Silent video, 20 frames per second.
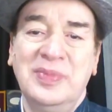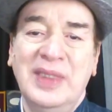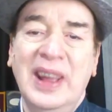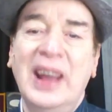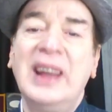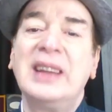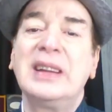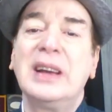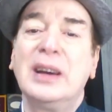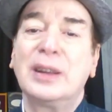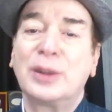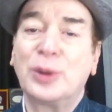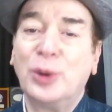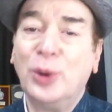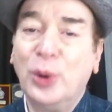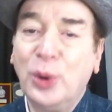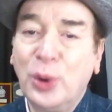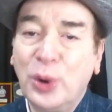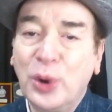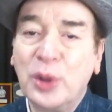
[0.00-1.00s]
And her
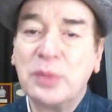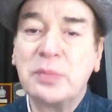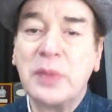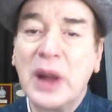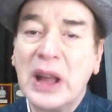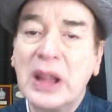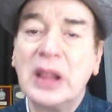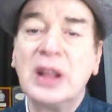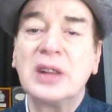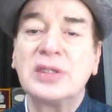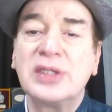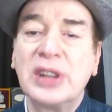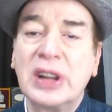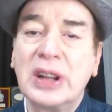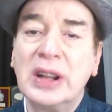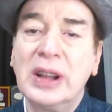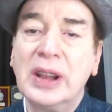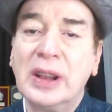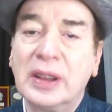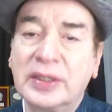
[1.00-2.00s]
own
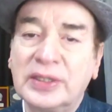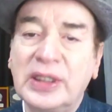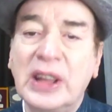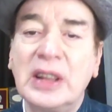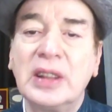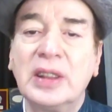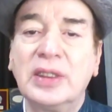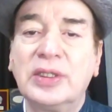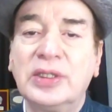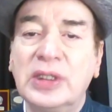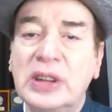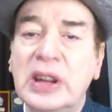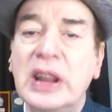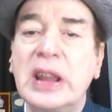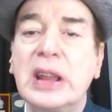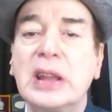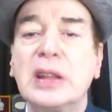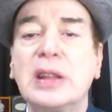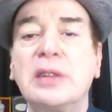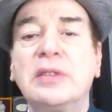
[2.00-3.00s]
biological son
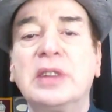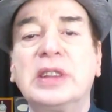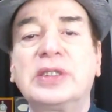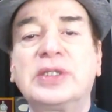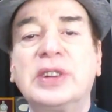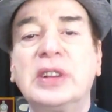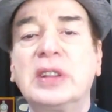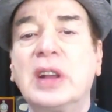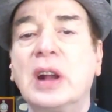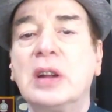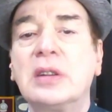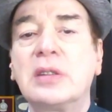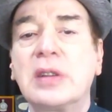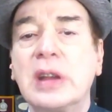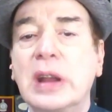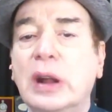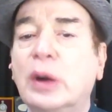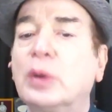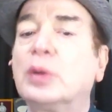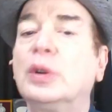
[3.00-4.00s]
sitting in a Western
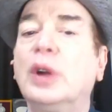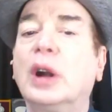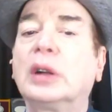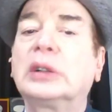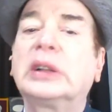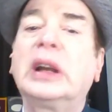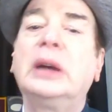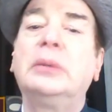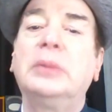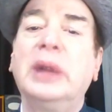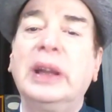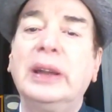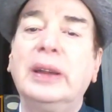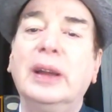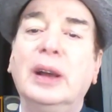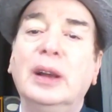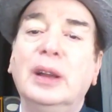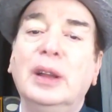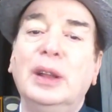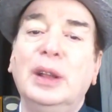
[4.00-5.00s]
country could not come and
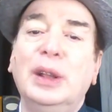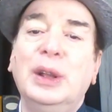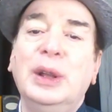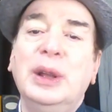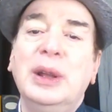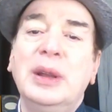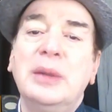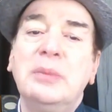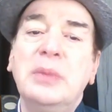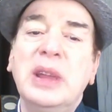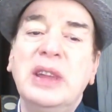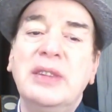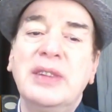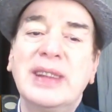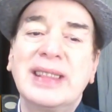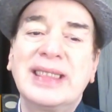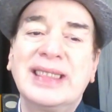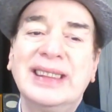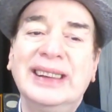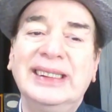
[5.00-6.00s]
uh, be
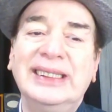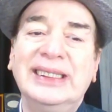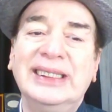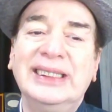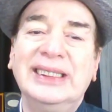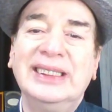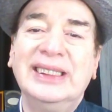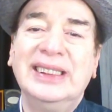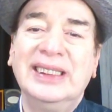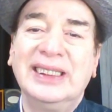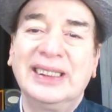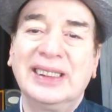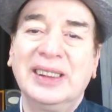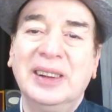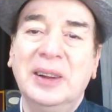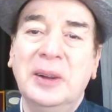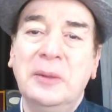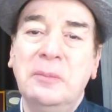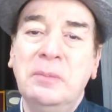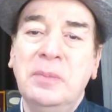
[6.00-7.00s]
with uh, her.
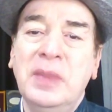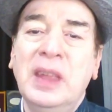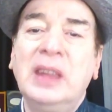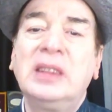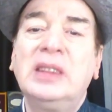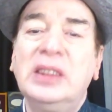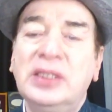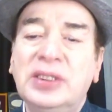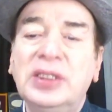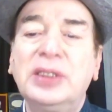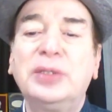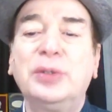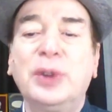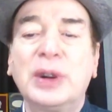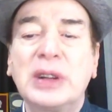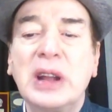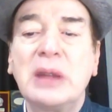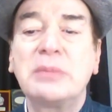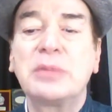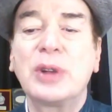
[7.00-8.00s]
This is
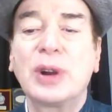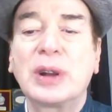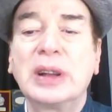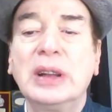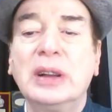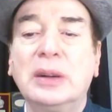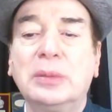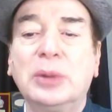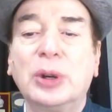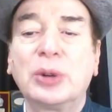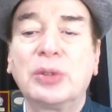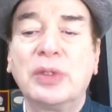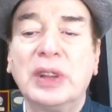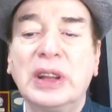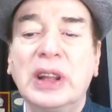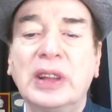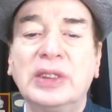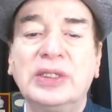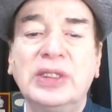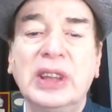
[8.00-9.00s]
what I'm talking about
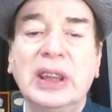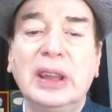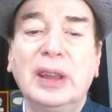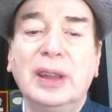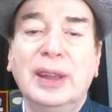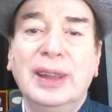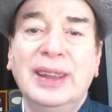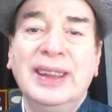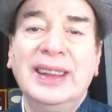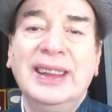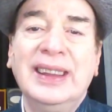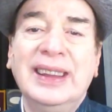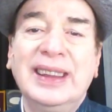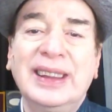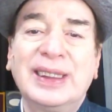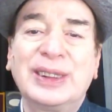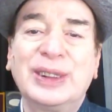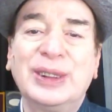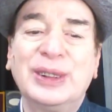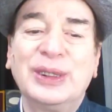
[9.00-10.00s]
when I say,
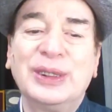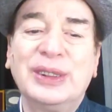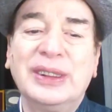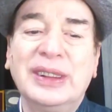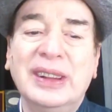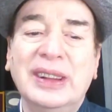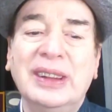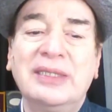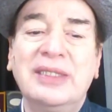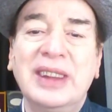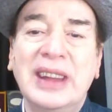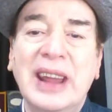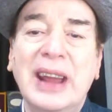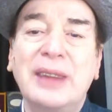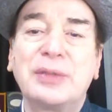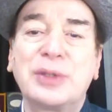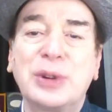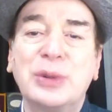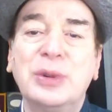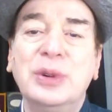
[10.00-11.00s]
you know, we
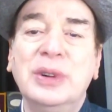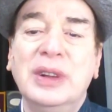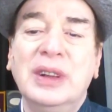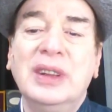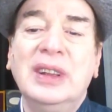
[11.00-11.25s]
have to